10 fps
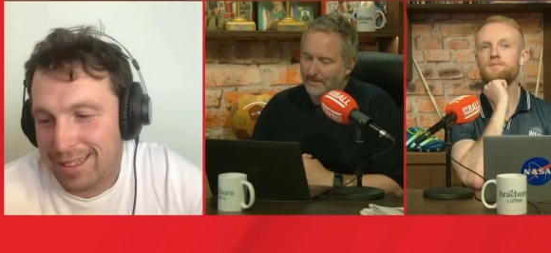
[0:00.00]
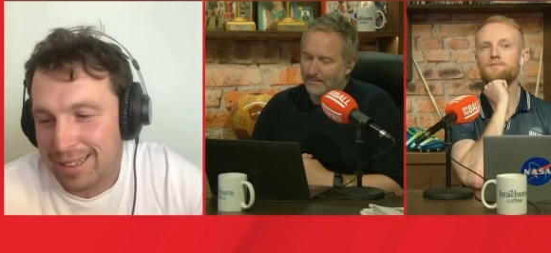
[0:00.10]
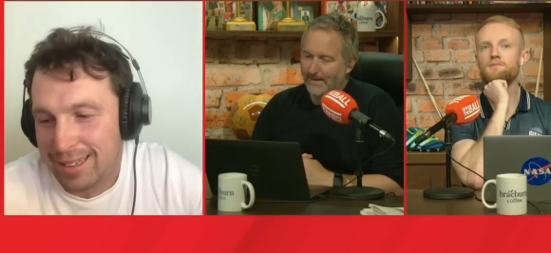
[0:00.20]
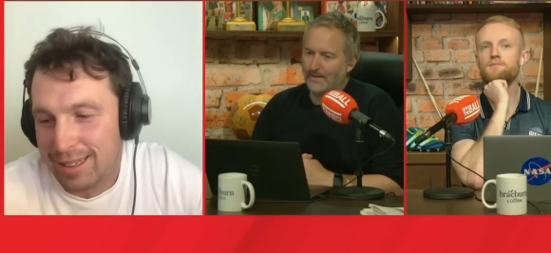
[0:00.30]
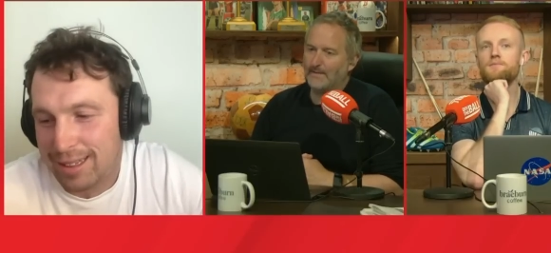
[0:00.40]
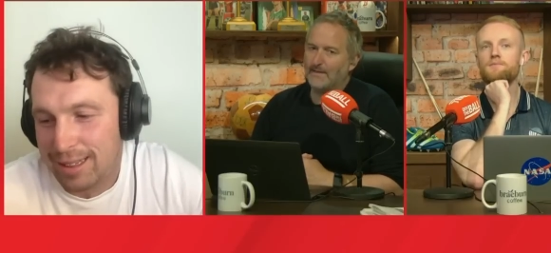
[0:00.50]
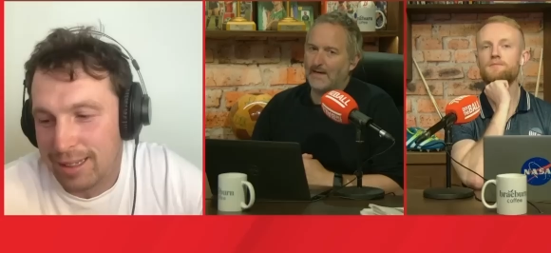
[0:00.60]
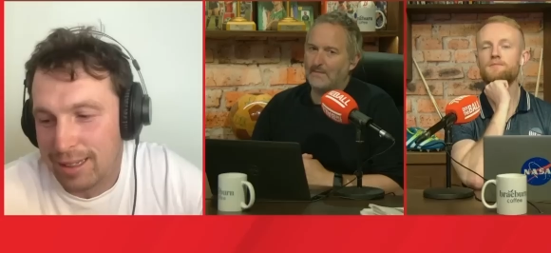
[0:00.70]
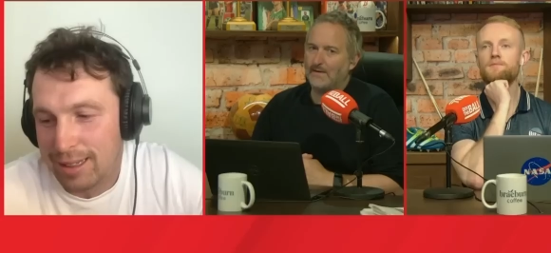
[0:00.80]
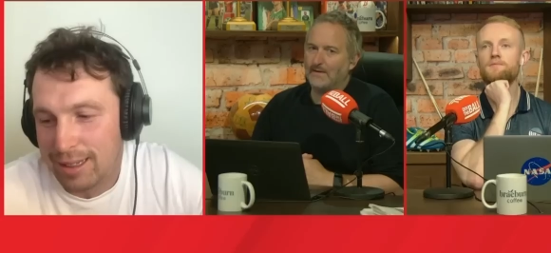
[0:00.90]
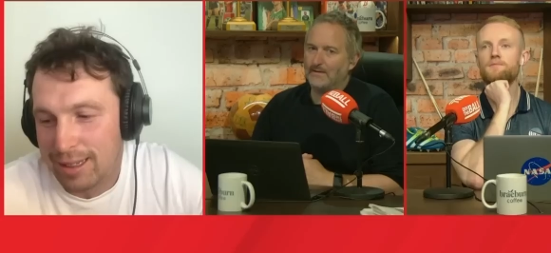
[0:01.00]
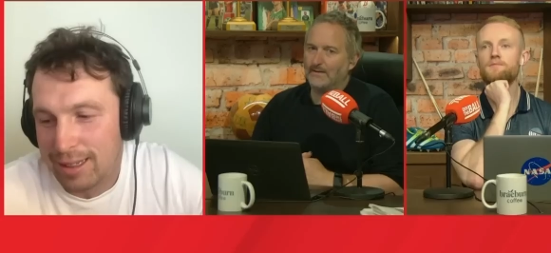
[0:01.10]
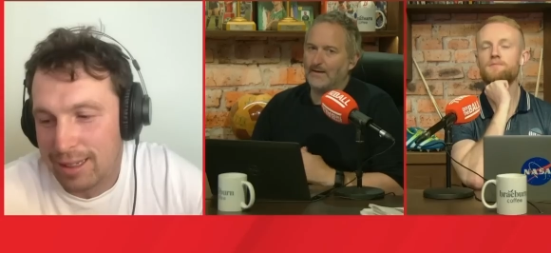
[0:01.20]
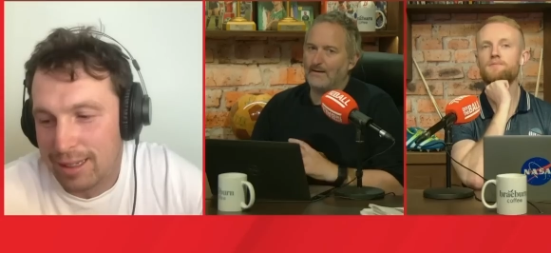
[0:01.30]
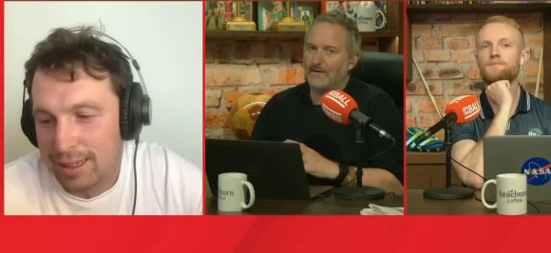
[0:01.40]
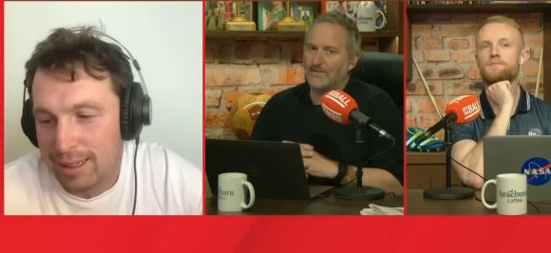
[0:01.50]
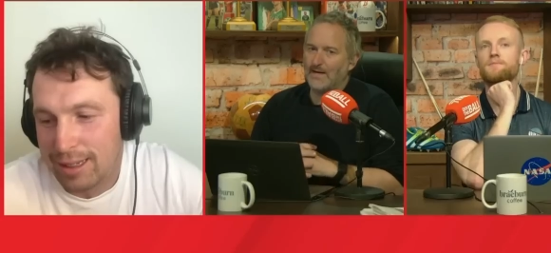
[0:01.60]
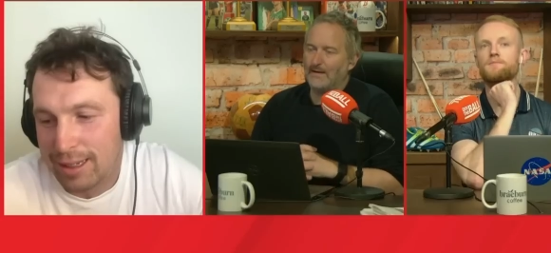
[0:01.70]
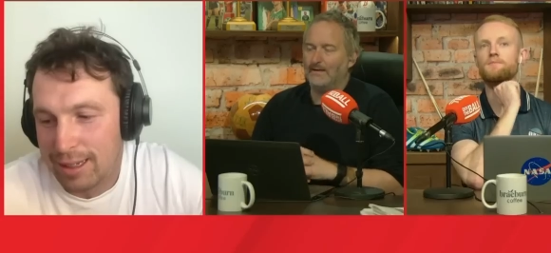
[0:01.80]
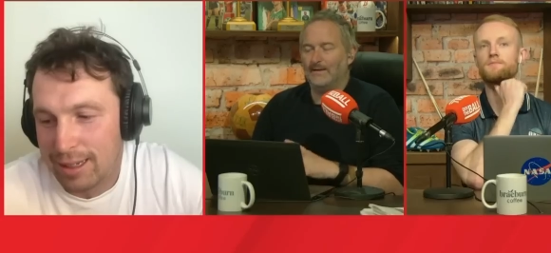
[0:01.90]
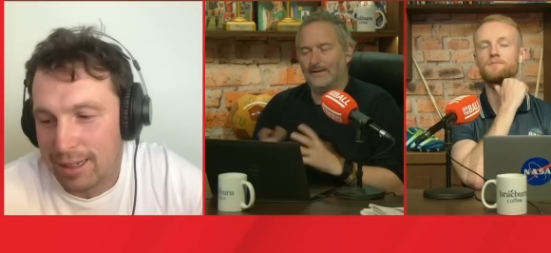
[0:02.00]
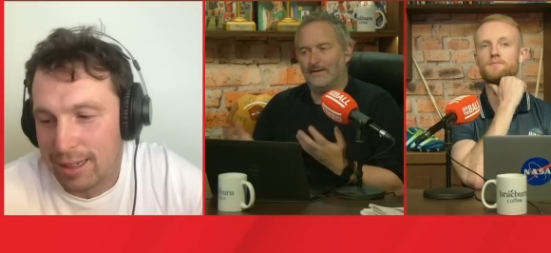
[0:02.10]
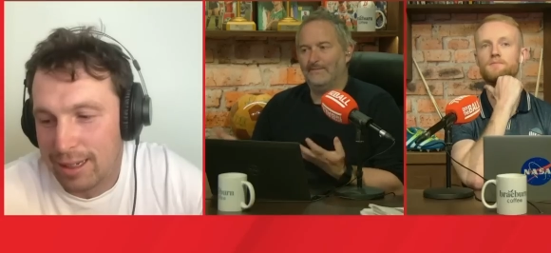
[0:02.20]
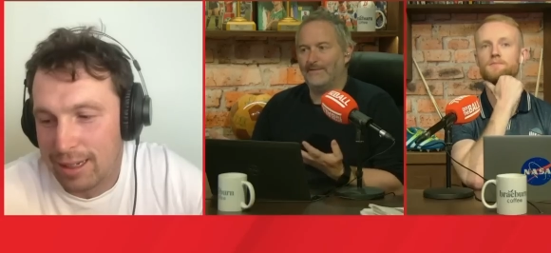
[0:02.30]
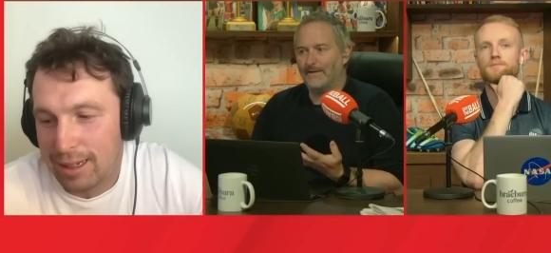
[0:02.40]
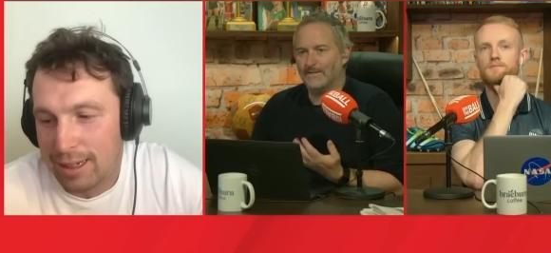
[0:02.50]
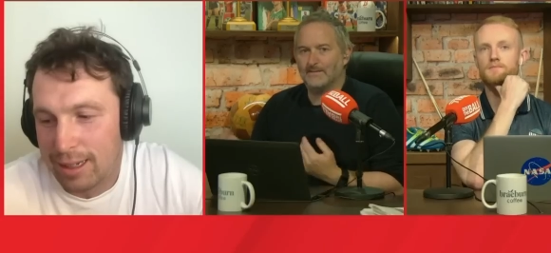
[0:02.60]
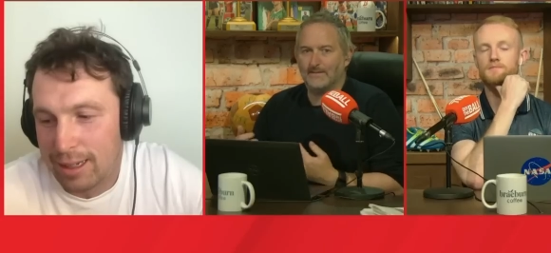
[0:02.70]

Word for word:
Speaker 1: complaining about the game being in Carrick and Shannon. Like, in fairness,